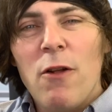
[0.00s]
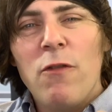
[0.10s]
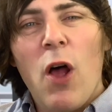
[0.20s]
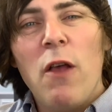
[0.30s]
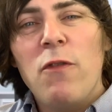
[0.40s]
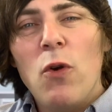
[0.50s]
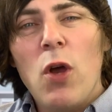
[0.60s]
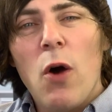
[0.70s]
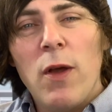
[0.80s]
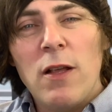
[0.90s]
Healer is also
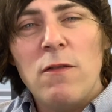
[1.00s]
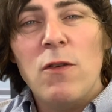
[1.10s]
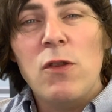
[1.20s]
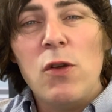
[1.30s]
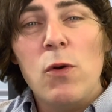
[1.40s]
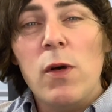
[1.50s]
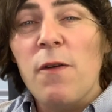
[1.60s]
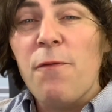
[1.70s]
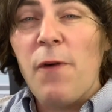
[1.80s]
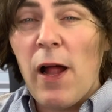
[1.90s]
going to do
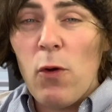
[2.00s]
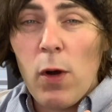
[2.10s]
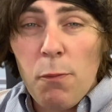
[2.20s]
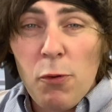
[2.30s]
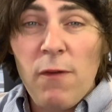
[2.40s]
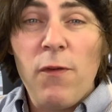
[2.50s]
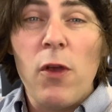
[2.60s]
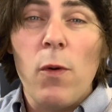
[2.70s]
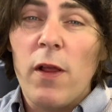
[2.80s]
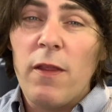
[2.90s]
a follow-up
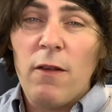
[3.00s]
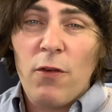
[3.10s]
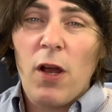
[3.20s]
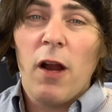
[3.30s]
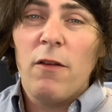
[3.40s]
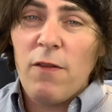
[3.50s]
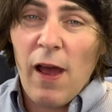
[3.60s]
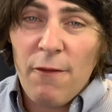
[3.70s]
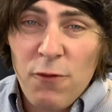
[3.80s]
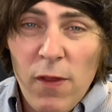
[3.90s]
review on these cards
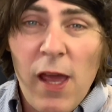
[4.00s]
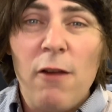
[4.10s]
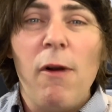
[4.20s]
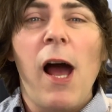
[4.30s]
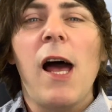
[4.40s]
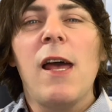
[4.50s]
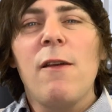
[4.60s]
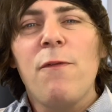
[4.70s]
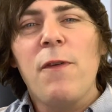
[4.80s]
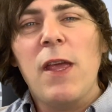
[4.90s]
after they
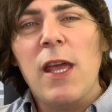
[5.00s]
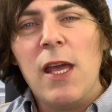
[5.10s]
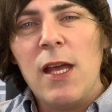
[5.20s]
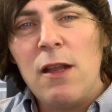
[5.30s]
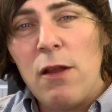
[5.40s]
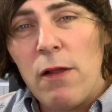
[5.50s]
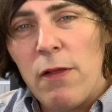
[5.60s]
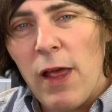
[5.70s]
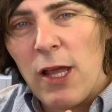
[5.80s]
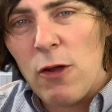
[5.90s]
arrive and
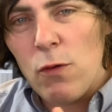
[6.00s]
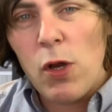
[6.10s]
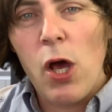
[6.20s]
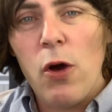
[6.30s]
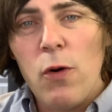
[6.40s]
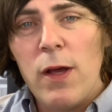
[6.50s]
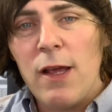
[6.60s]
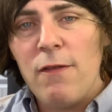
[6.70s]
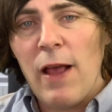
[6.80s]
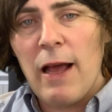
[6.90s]
let you know
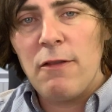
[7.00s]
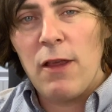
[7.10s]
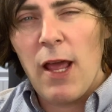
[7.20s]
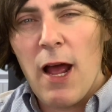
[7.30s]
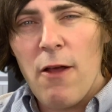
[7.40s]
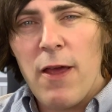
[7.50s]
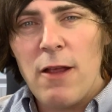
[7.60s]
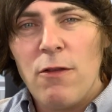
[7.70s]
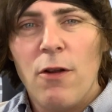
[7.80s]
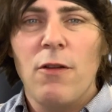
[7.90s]
exactly how
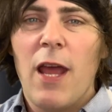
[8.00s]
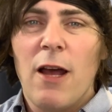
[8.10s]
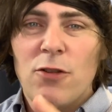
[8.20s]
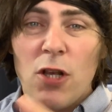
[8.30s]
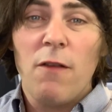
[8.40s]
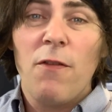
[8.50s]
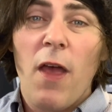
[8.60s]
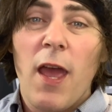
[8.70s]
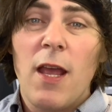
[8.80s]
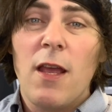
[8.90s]
they turned out. Just
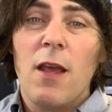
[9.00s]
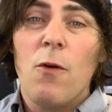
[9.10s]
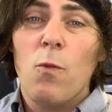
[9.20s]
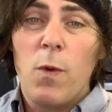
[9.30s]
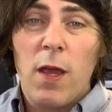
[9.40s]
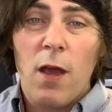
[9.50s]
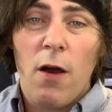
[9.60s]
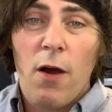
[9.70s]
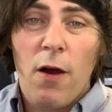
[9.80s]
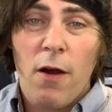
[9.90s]
like we
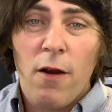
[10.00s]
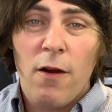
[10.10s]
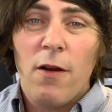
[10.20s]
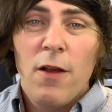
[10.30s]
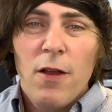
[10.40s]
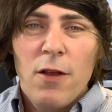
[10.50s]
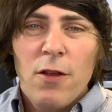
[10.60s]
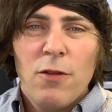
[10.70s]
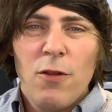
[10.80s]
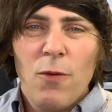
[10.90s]
are
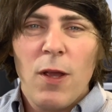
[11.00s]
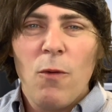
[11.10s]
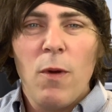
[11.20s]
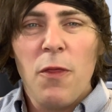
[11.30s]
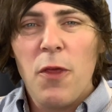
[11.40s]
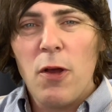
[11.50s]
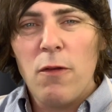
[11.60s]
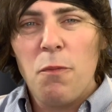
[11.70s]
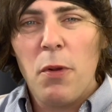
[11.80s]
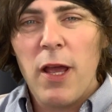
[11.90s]
doing with
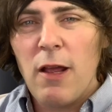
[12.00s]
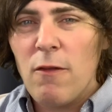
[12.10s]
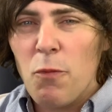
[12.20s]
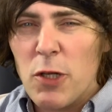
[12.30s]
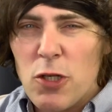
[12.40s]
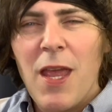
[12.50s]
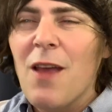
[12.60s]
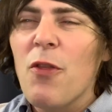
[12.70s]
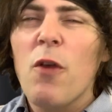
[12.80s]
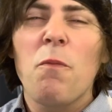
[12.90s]
those blades,
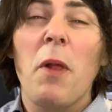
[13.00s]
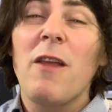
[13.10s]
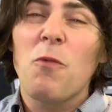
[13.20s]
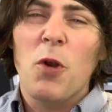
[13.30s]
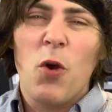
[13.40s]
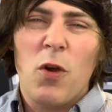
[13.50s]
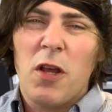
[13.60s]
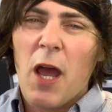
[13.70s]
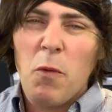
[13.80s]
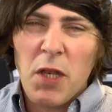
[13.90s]
and those blades were no
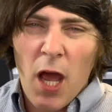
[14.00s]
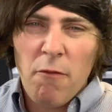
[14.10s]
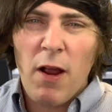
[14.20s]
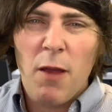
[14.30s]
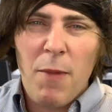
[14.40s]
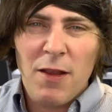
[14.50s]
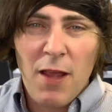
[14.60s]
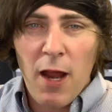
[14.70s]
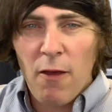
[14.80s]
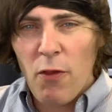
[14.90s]
good. I would not
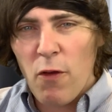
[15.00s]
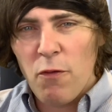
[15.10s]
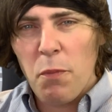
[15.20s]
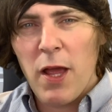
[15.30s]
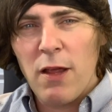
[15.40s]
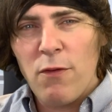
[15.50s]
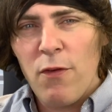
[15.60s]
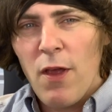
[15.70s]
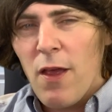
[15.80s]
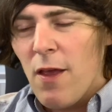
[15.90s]
recommend getting those
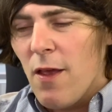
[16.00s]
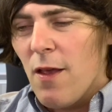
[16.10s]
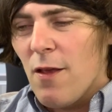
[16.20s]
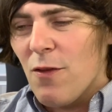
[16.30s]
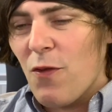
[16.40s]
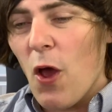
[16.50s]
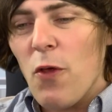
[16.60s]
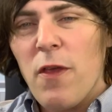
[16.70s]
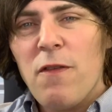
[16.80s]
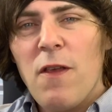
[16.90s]
blades.
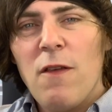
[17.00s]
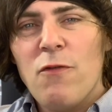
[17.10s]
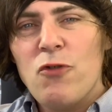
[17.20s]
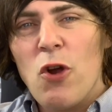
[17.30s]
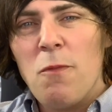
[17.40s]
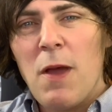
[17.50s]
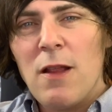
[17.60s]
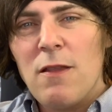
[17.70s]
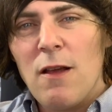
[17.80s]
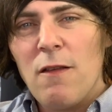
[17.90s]
So this is
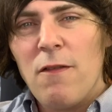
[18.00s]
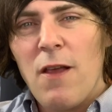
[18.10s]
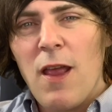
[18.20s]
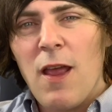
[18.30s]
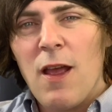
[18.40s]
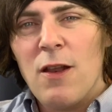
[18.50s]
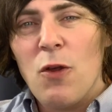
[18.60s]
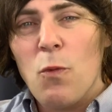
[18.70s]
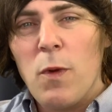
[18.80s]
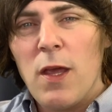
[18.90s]
DroneManticS,
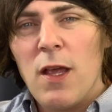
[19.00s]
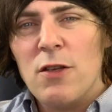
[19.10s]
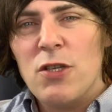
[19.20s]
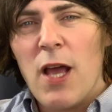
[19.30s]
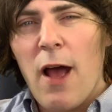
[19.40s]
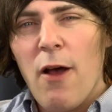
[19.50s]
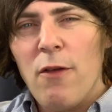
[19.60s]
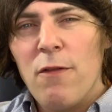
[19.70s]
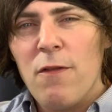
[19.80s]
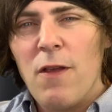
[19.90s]
and we
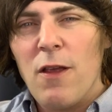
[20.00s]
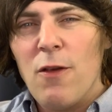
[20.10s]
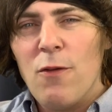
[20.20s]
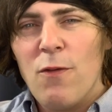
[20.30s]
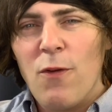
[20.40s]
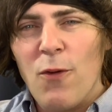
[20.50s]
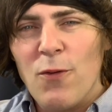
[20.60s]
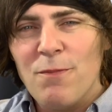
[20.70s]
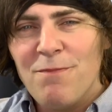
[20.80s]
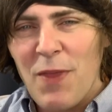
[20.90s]
shall see you
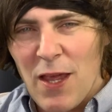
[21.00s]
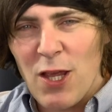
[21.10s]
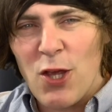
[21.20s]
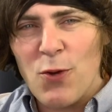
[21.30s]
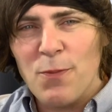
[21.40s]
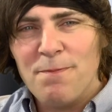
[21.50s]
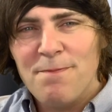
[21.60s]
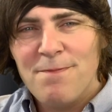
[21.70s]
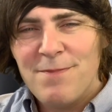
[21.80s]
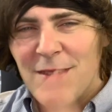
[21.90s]
soon. Thank you.
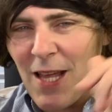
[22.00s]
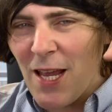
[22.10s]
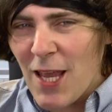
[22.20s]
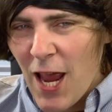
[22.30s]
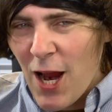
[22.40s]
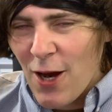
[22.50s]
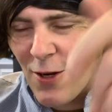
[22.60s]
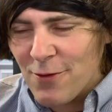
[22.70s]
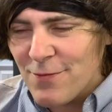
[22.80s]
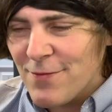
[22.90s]
Take care.